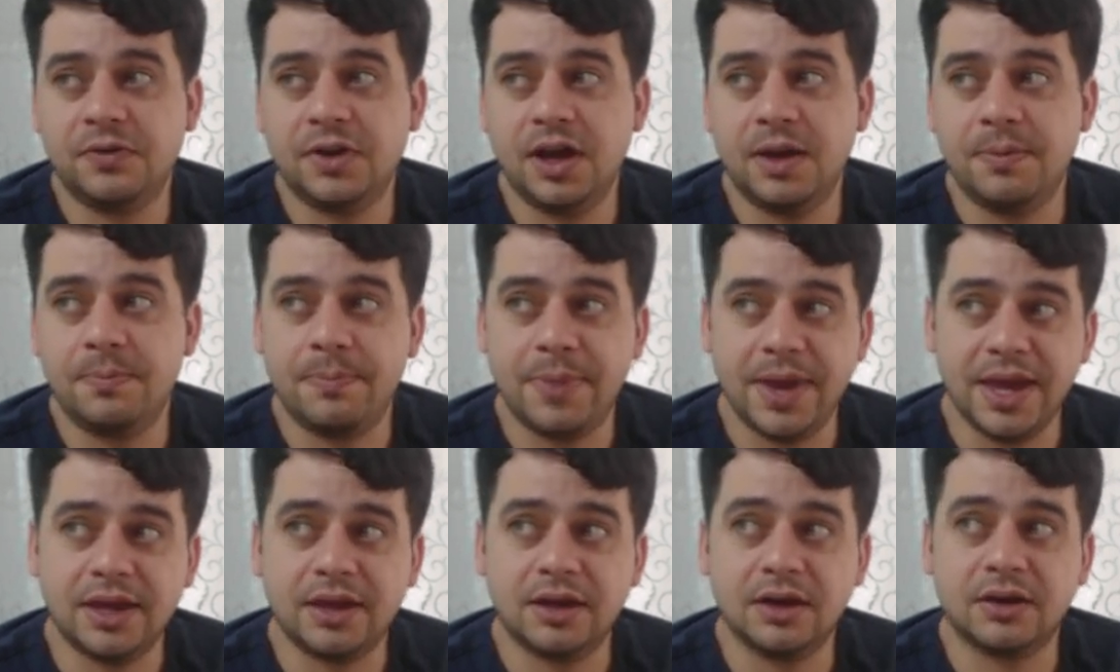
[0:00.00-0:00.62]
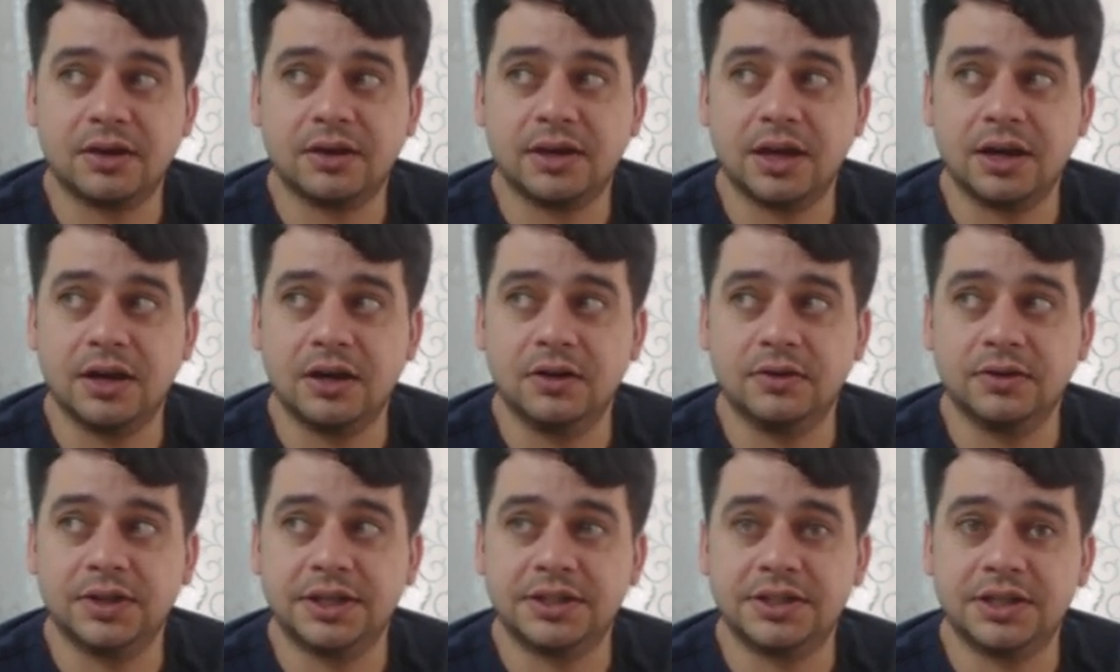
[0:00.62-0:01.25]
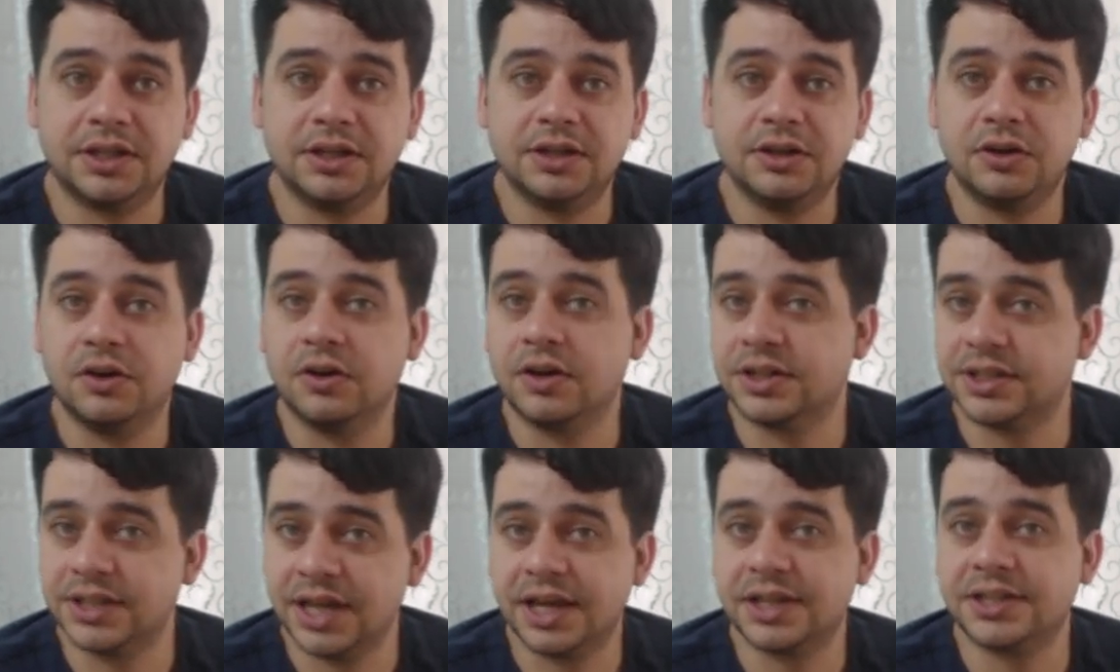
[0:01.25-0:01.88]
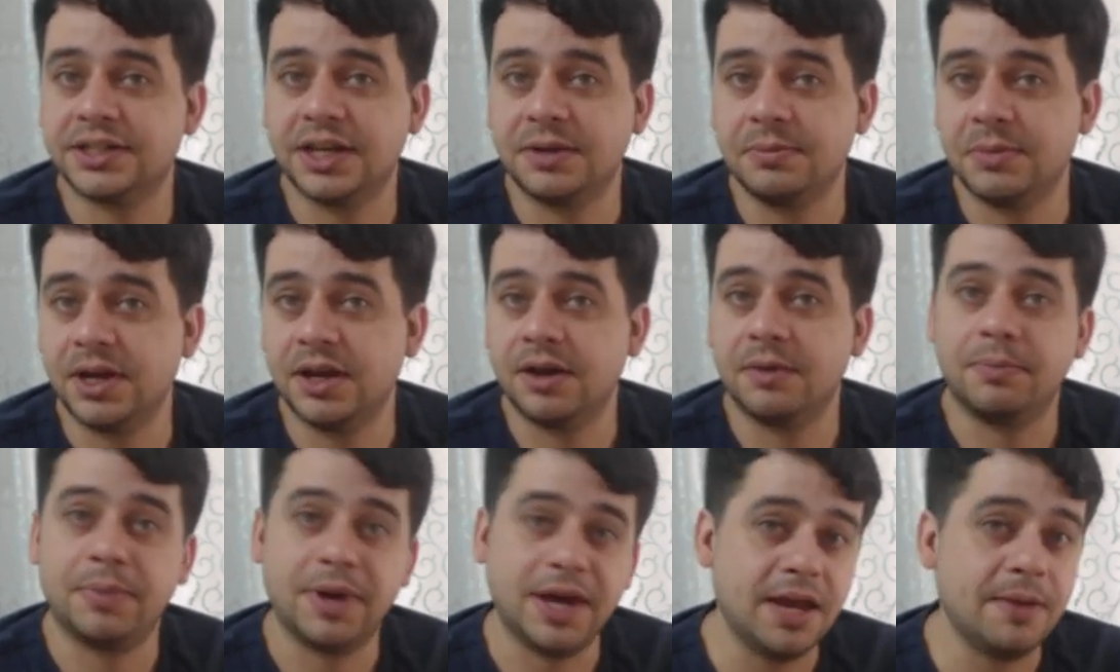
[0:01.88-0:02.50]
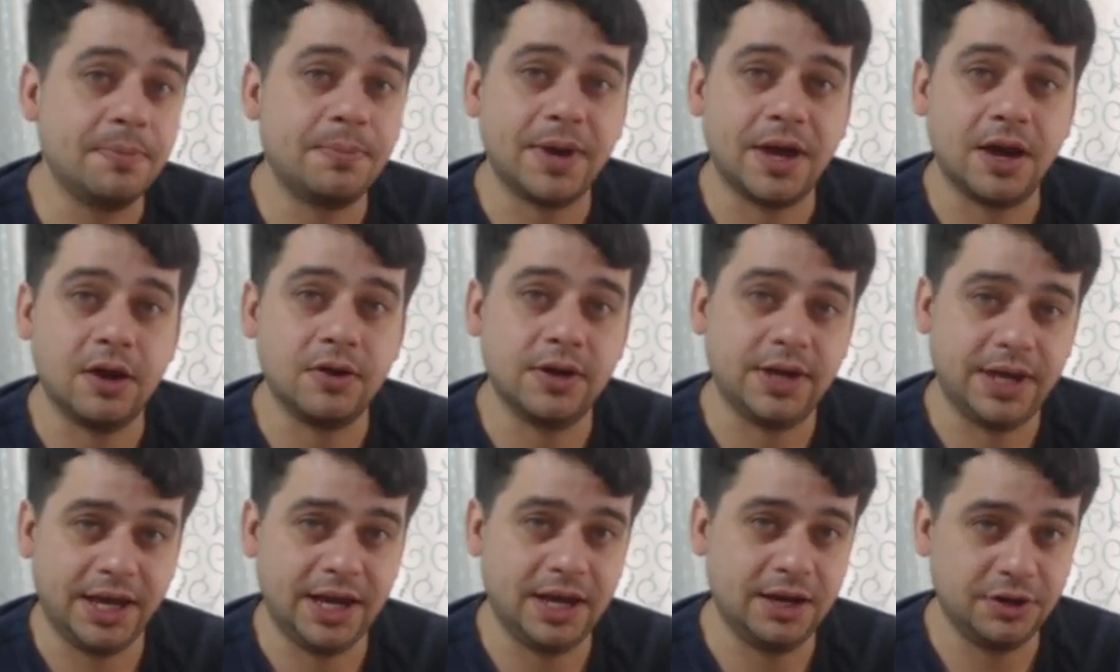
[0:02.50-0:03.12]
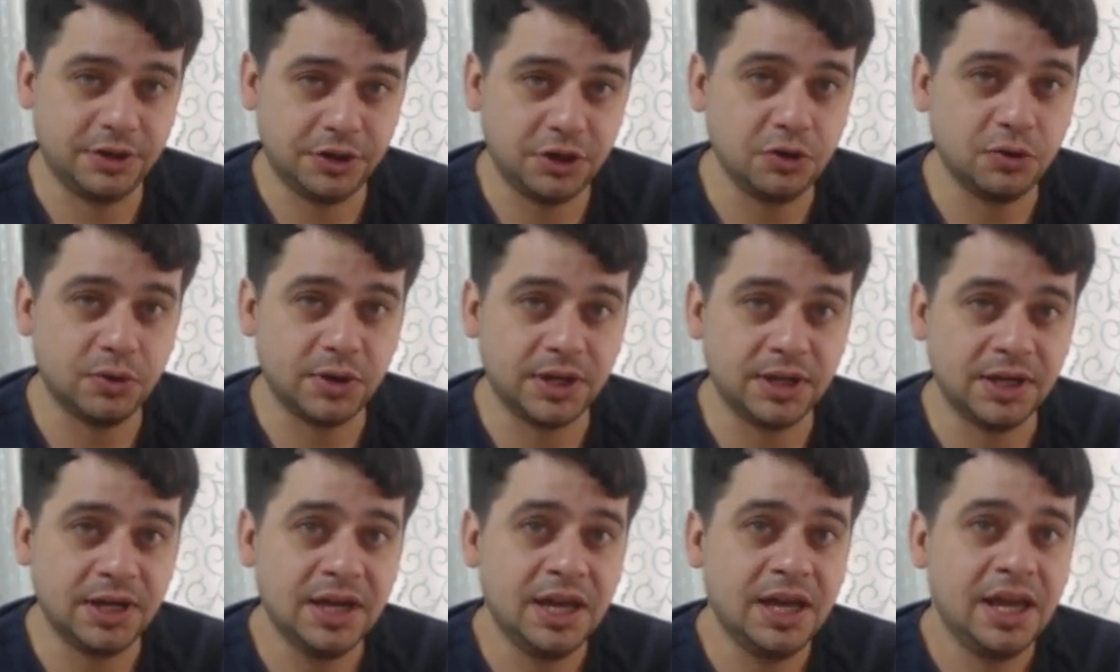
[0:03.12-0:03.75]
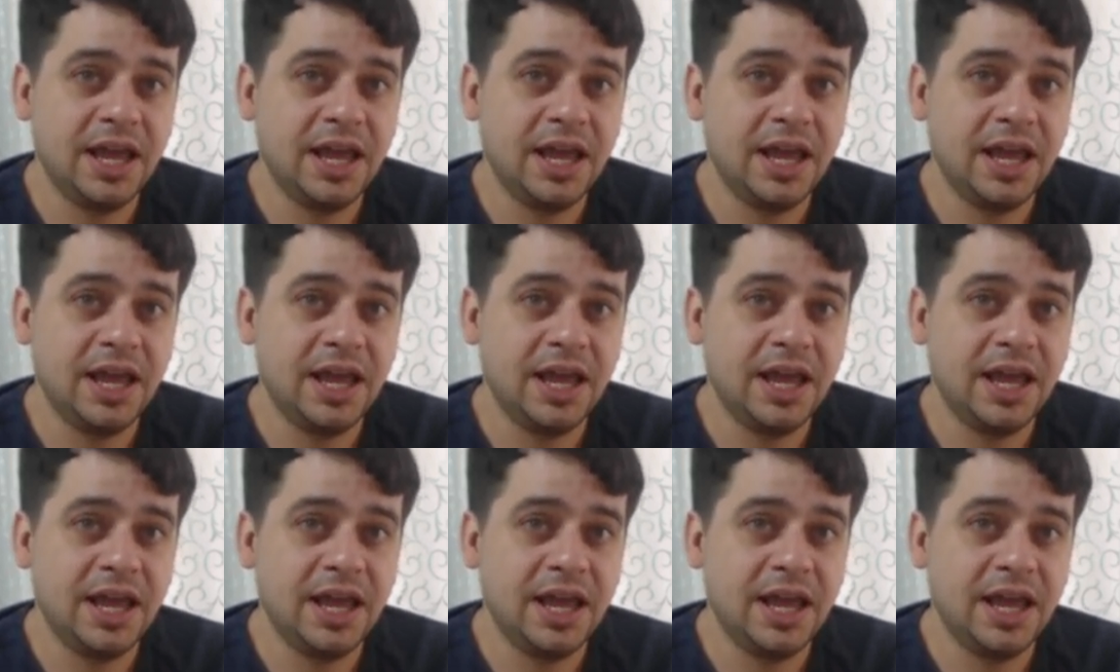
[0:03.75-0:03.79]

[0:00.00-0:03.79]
a bank account that's in your exact same name on PayPal, you can't do it.